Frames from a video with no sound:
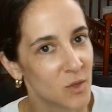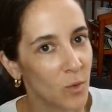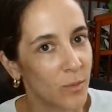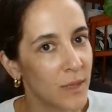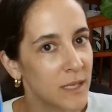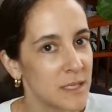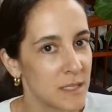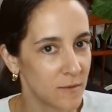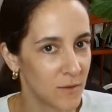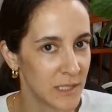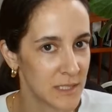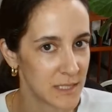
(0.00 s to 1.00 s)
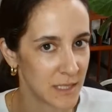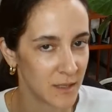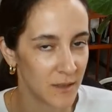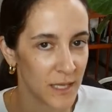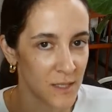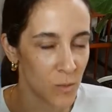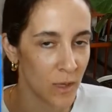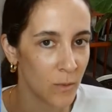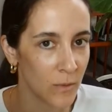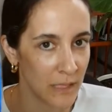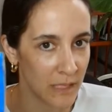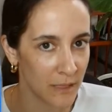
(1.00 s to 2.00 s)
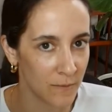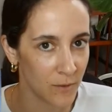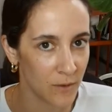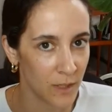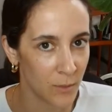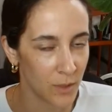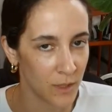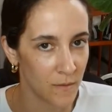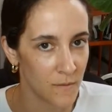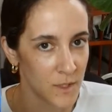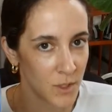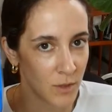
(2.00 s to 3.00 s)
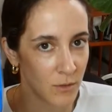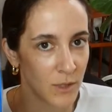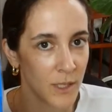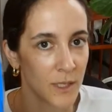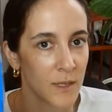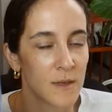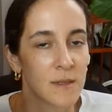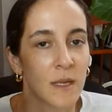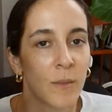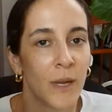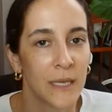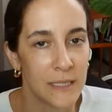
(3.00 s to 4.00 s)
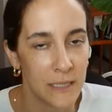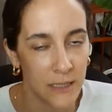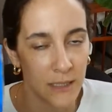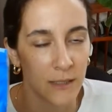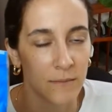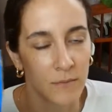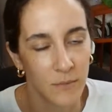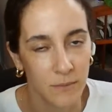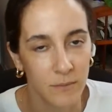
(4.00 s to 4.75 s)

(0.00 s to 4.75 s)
So big difference there. And that's why reading that food label gives you some idea.